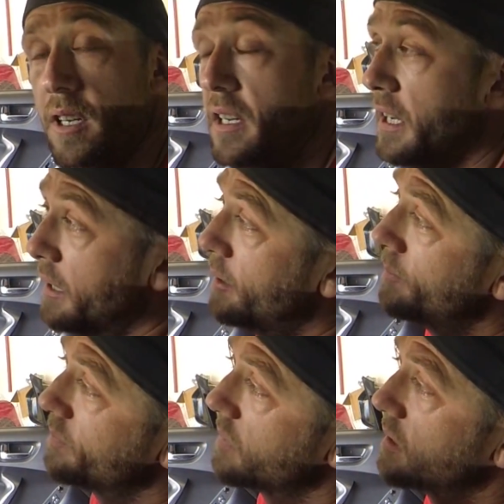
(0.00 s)
we need
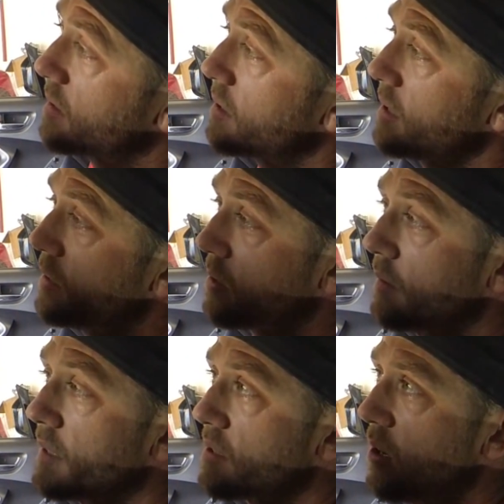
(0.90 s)
is the center
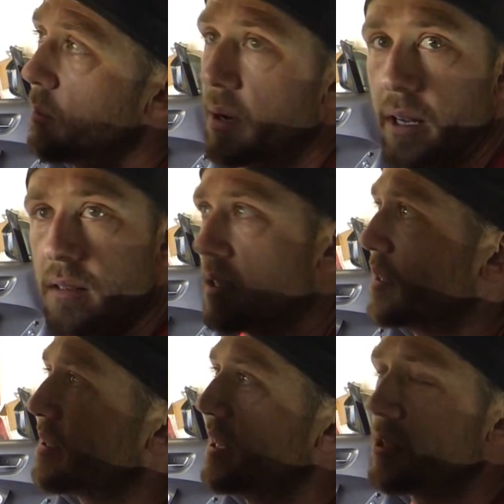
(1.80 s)
of this opening to
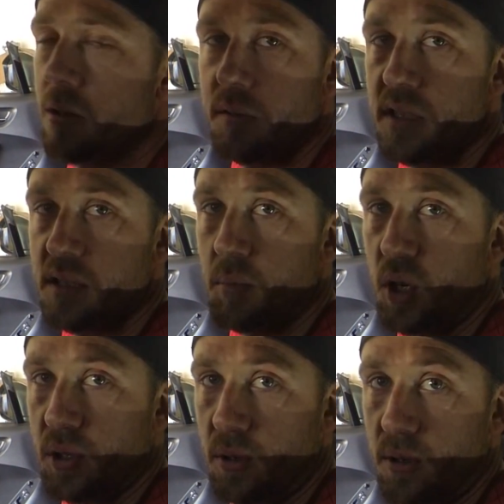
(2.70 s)
the center of this
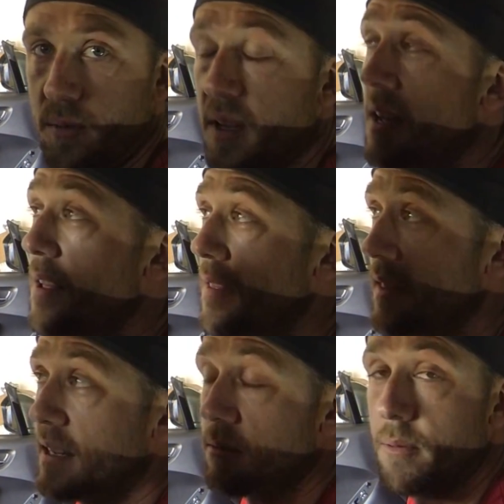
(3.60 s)
bolt hole.
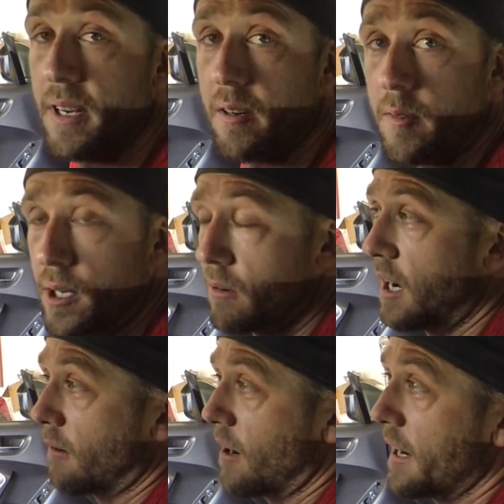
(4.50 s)
That's what we need to figure
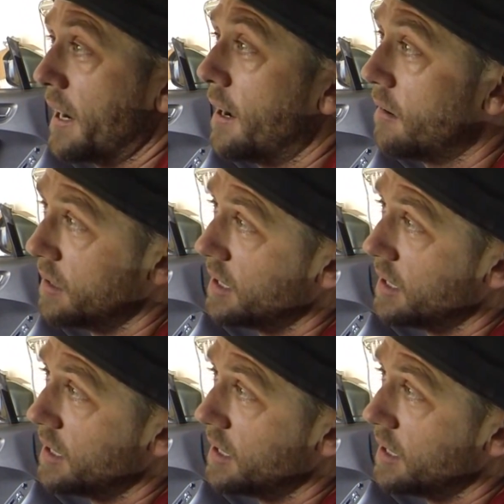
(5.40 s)
out right now.